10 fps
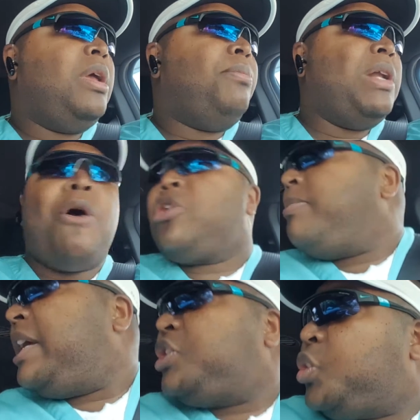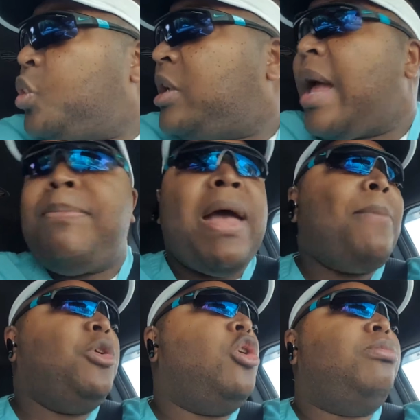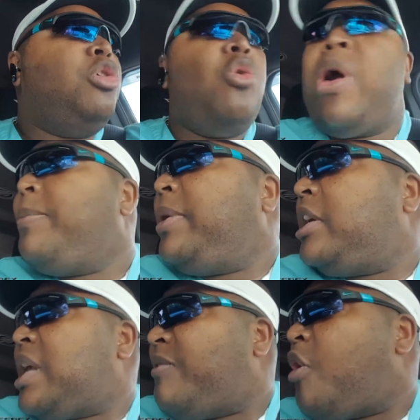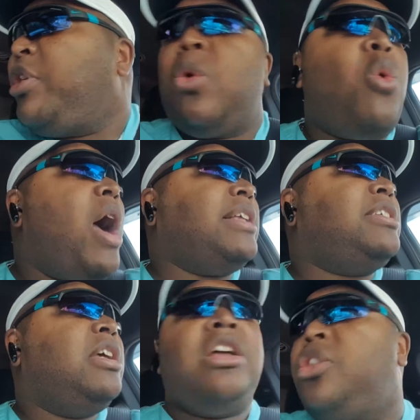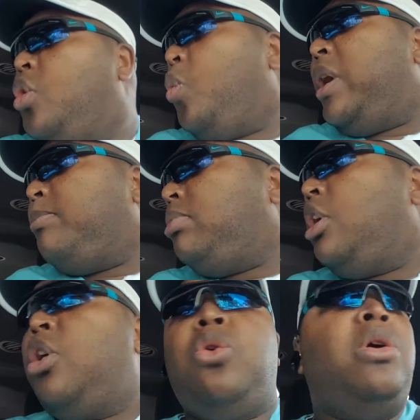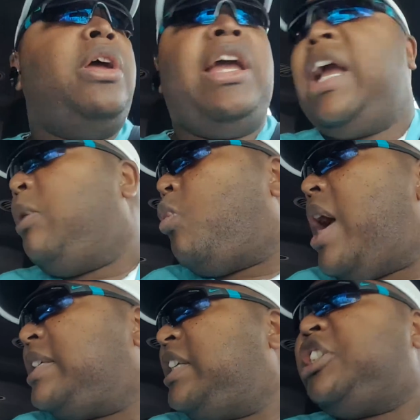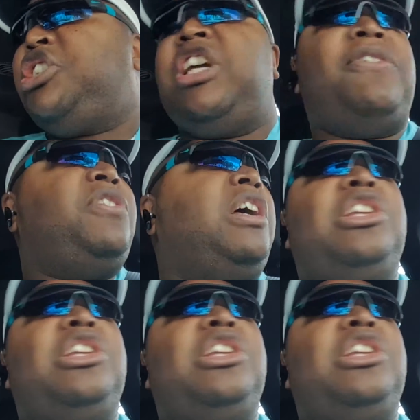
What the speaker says: But I want to make sure that bad boy don't blow away, because I've already watched the wind blow and watched it shift a